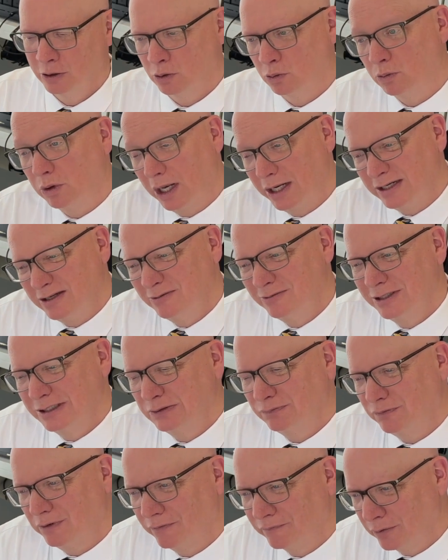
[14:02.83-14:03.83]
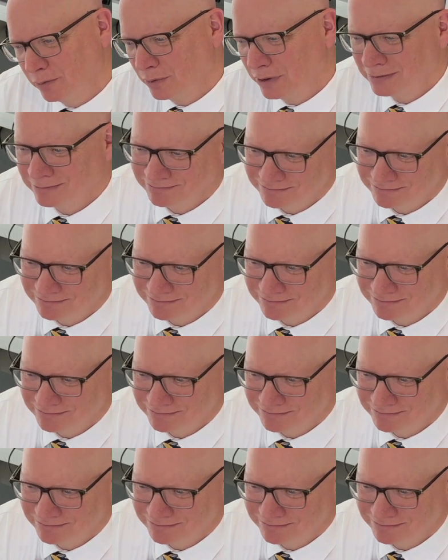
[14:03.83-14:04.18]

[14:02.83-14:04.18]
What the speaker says: Will I do this for everyone?